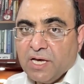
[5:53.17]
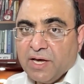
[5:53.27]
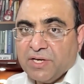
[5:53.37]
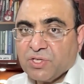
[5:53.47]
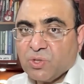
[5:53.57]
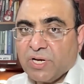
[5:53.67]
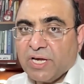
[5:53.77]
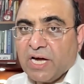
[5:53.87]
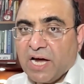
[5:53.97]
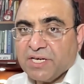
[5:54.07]

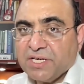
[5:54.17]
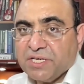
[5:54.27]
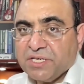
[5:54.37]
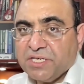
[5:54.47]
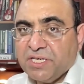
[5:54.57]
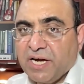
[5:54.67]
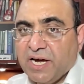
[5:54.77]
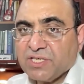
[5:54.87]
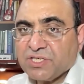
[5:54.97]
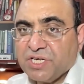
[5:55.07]
Ensuring identity
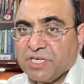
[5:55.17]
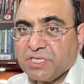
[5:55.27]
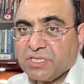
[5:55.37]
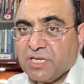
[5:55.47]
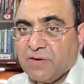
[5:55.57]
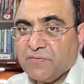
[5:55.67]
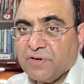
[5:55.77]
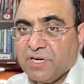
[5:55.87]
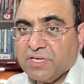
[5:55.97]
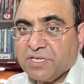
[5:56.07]
and status of
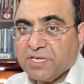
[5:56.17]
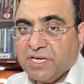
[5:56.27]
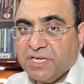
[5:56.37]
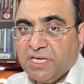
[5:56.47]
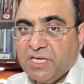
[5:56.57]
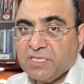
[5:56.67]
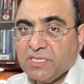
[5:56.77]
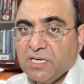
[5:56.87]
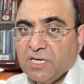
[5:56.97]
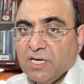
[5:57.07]

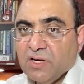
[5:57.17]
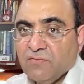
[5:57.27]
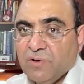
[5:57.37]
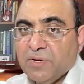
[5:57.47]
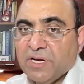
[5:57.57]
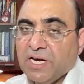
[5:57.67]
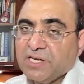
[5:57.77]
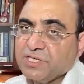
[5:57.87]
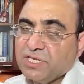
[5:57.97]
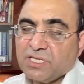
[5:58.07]
detainees, women and
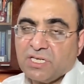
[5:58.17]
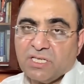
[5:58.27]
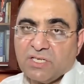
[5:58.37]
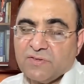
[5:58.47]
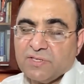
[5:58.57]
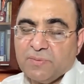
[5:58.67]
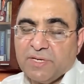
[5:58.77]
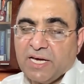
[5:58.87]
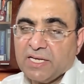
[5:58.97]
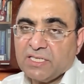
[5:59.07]
children, this will
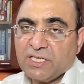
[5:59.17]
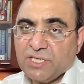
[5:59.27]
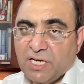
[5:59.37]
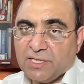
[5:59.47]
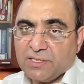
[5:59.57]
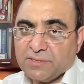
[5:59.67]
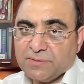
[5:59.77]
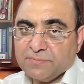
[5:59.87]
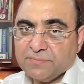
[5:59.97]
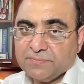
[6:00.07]
be another challenge.